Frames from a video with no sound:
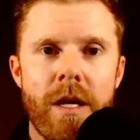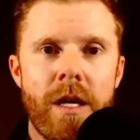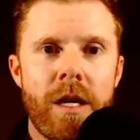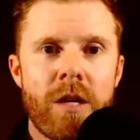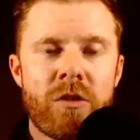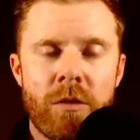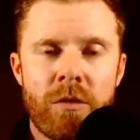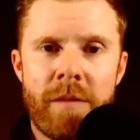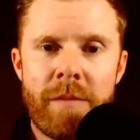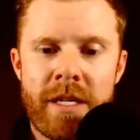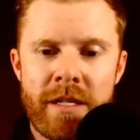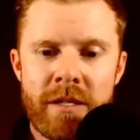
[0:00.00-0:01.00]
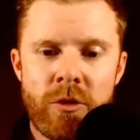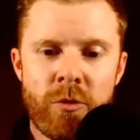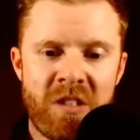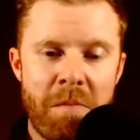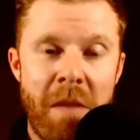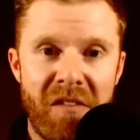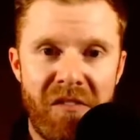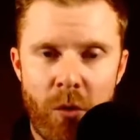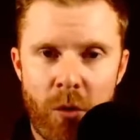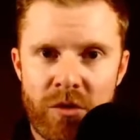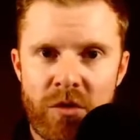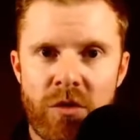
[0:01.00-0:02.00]
So let me use some
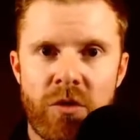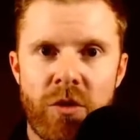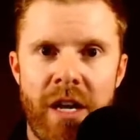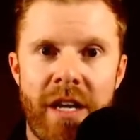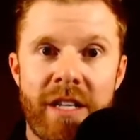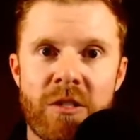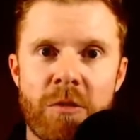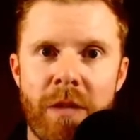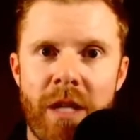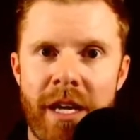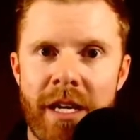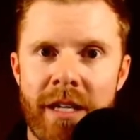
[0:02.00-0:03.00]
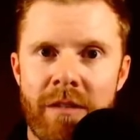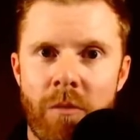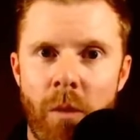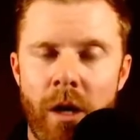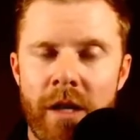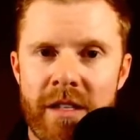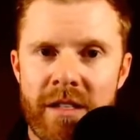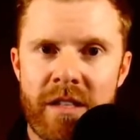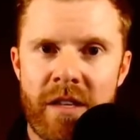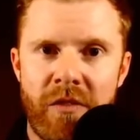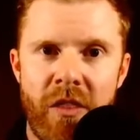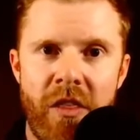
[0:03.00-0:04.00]
metaphors to try to explain what these
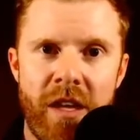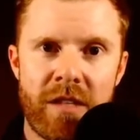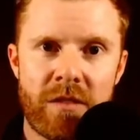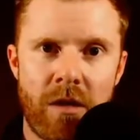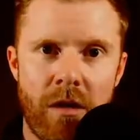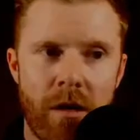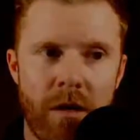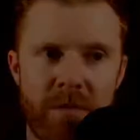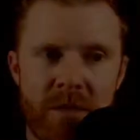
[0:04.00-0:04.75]
different things are. So